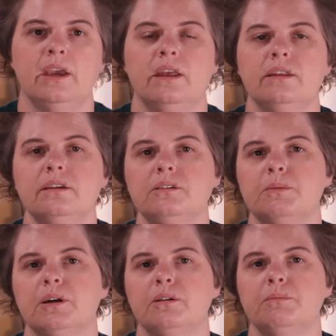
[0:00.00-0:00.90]
In this
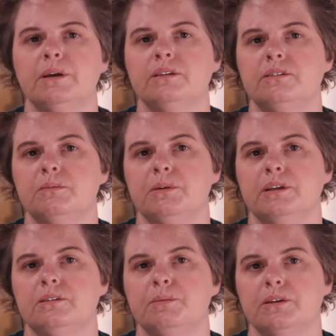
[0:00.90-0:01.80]
model,
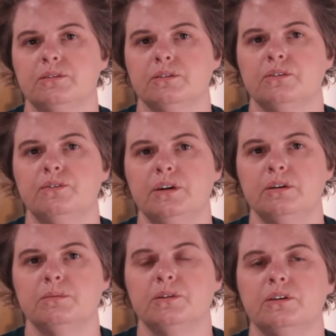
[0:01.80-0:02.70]
best-of-breed specialist
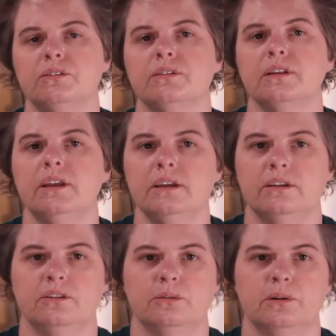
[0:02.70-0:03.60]
firms are
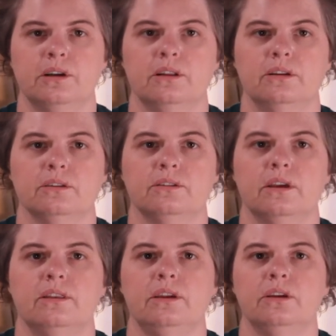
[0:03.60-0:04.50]
selected to work
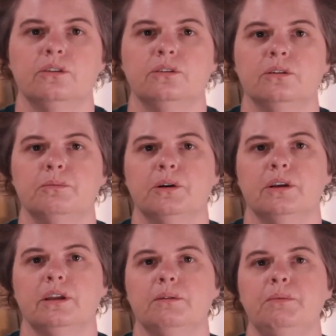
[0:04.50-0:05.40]
alongside the internal
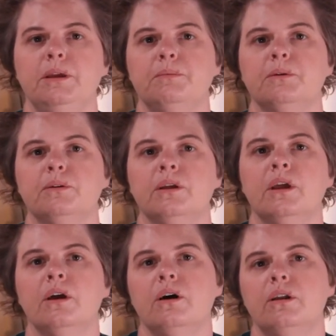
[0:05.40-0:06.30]
marketing people
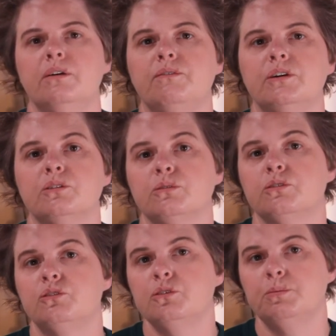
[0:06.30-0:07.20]
on a virtual
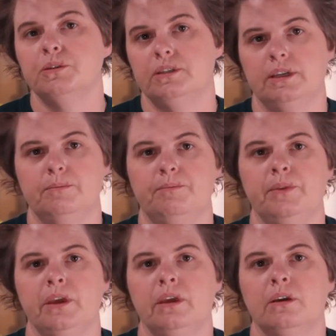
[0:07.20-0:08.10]
super team,
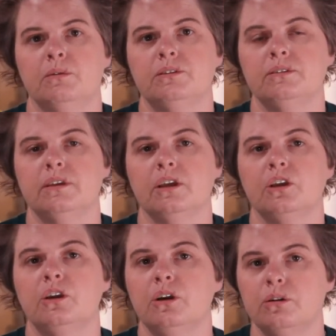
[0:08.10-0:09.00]
which is then
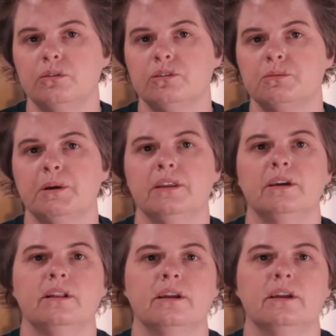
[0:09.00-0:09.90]
coached by
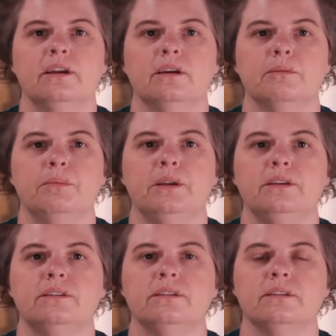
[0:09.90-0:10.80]
the client
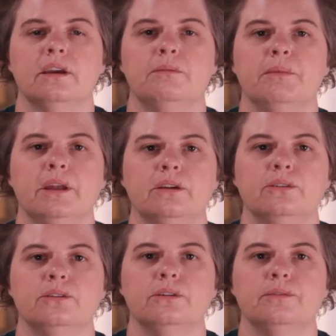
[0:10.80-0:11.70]
company's design
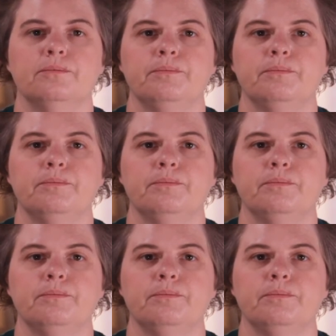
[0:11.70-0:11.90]
manager.